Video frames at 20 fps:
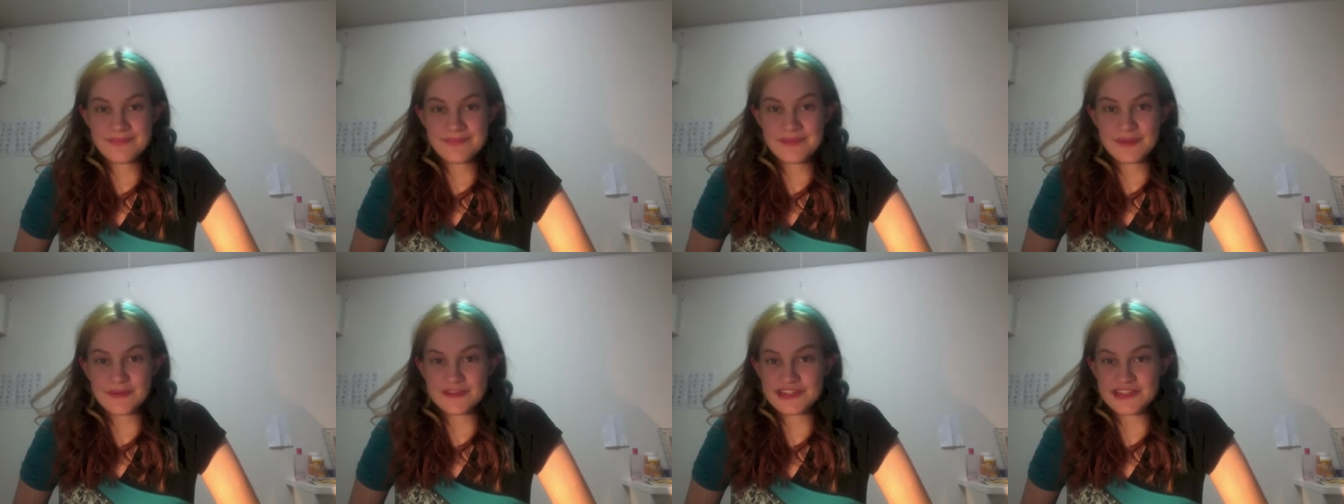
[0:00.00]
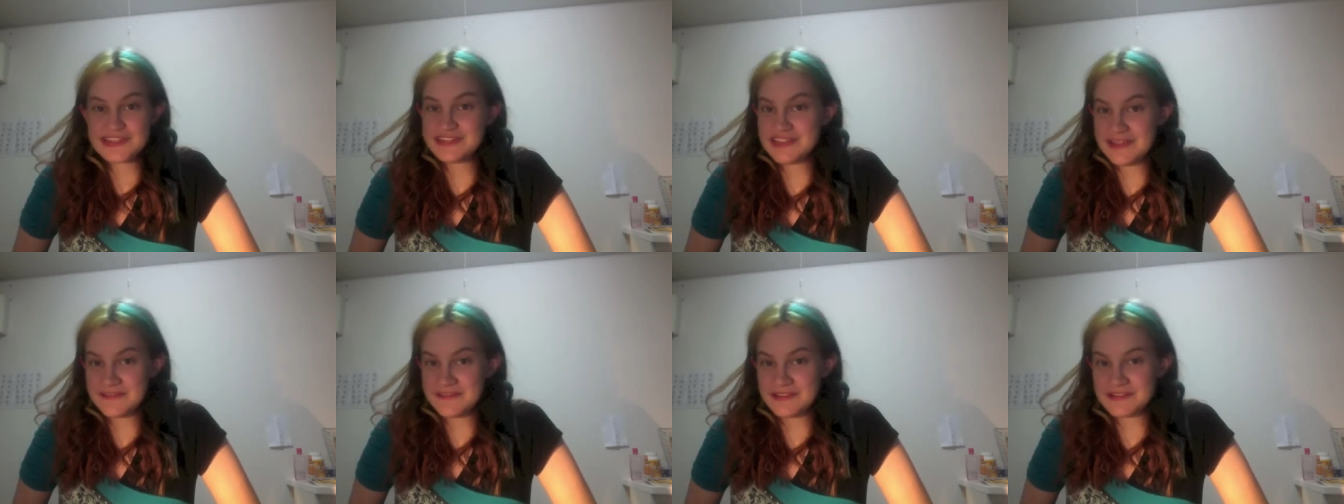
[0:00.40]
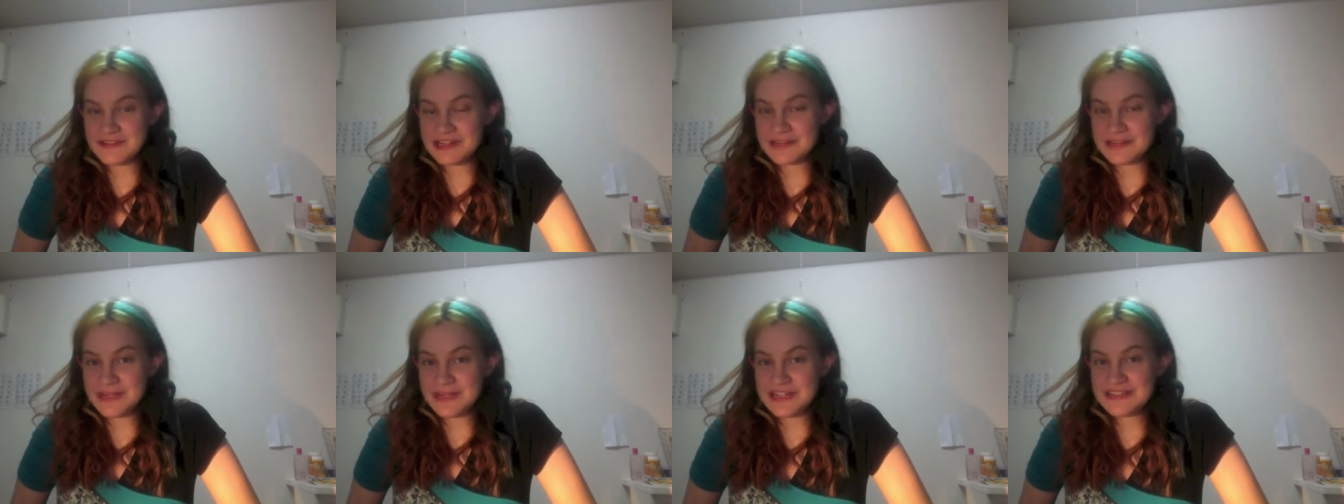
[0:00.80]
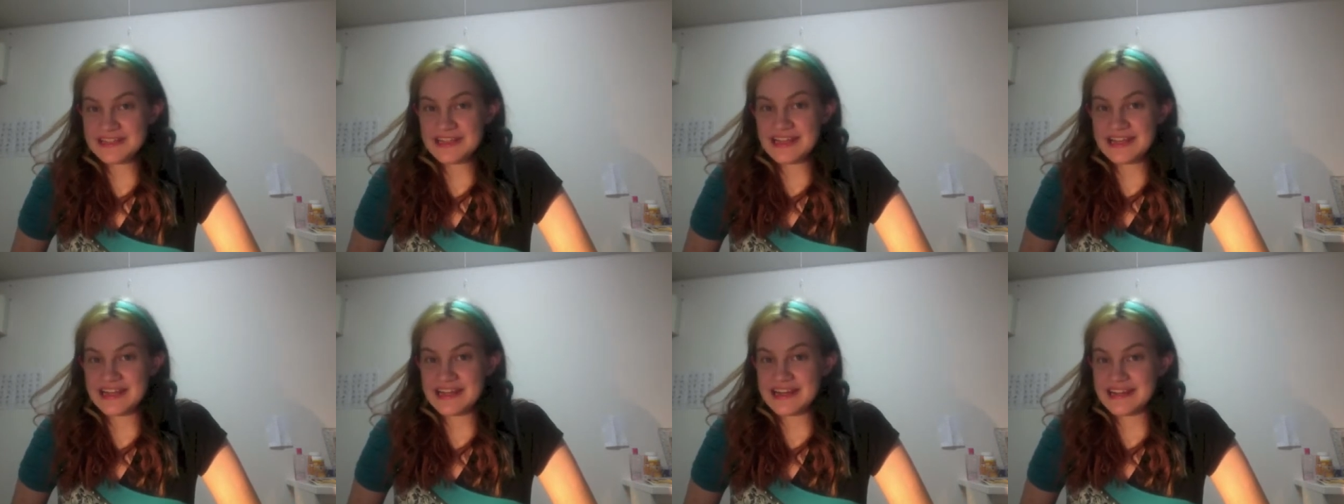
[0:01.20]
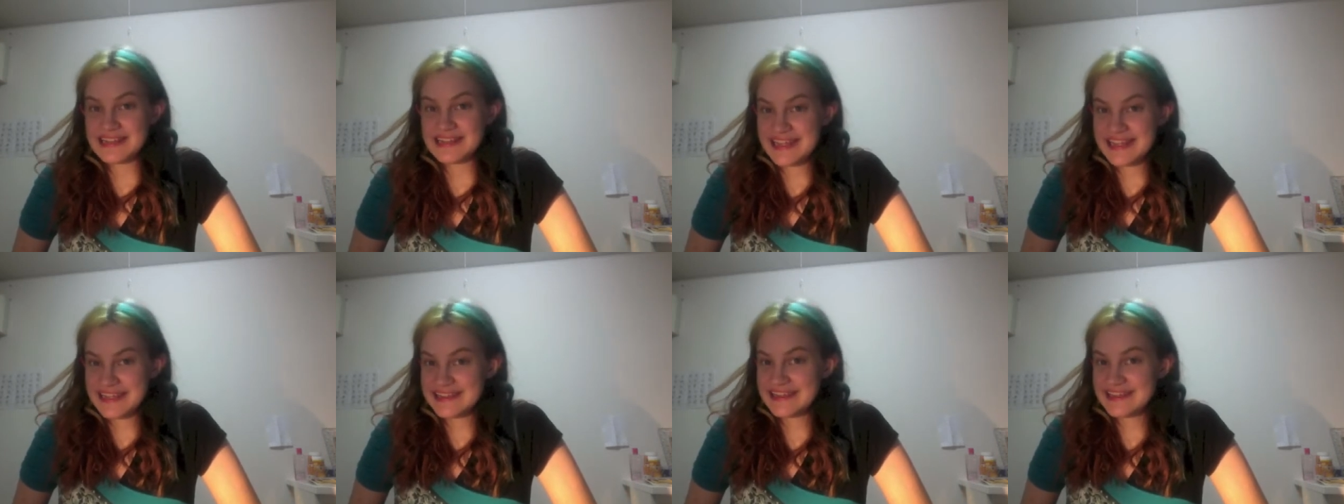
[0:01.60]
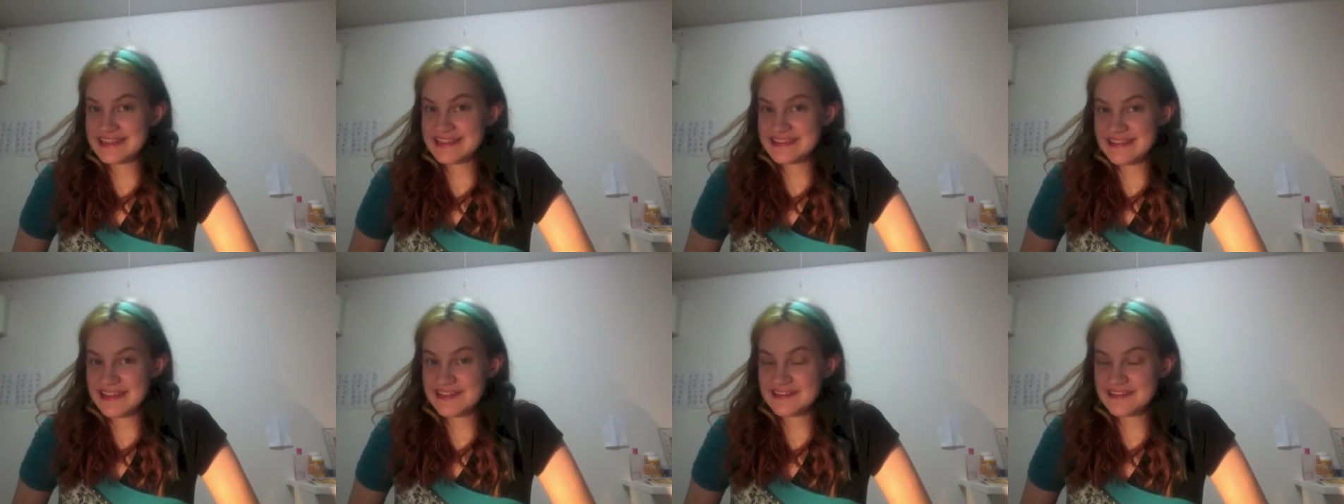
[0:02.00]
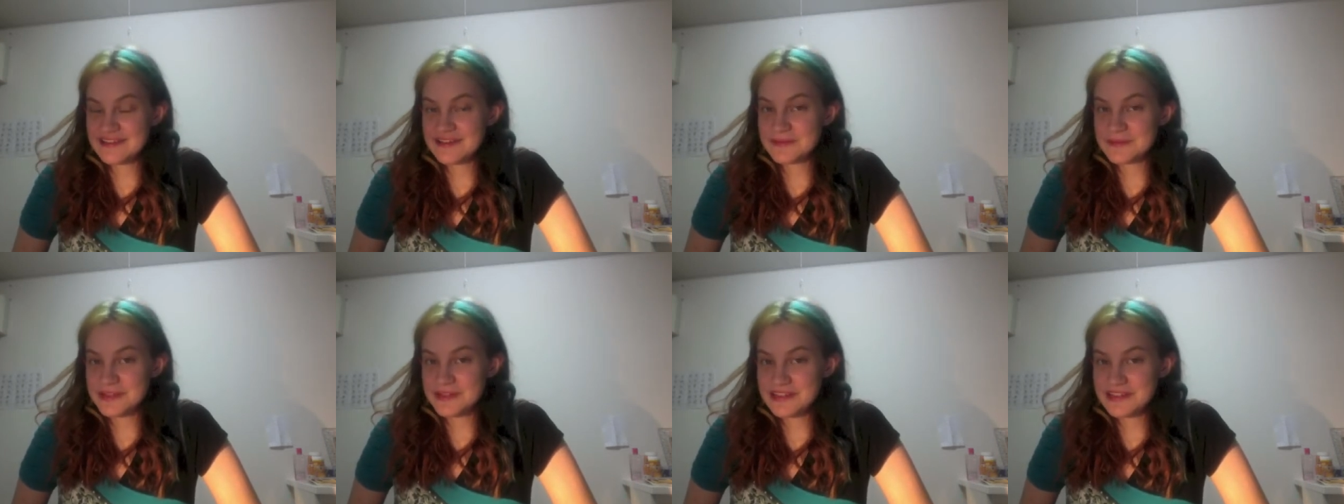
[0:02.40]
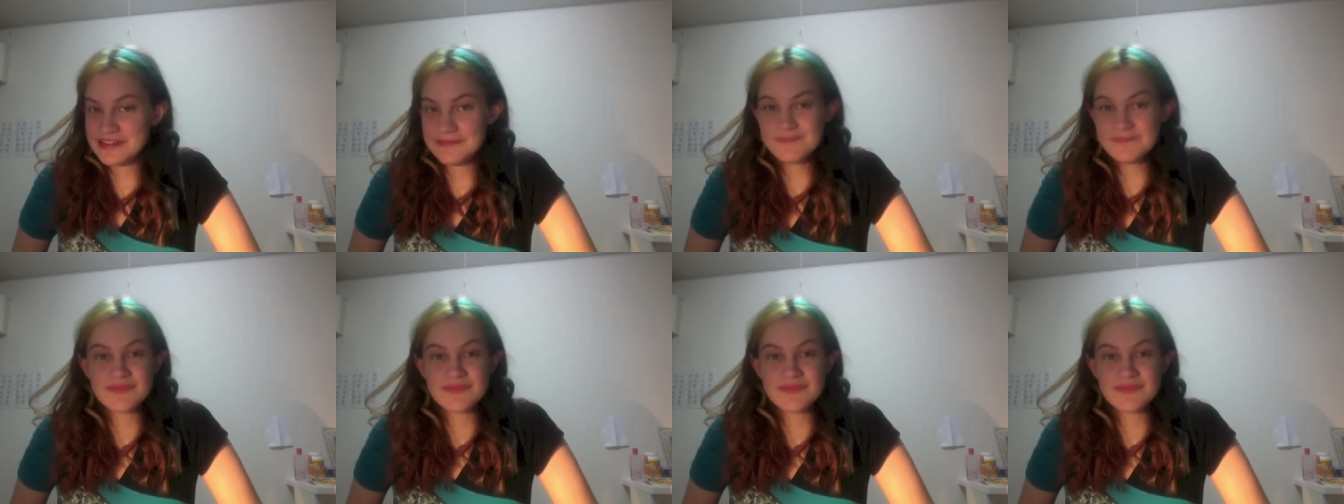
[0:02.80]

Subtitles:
which I definitely recommend, and I can't yet say it completely.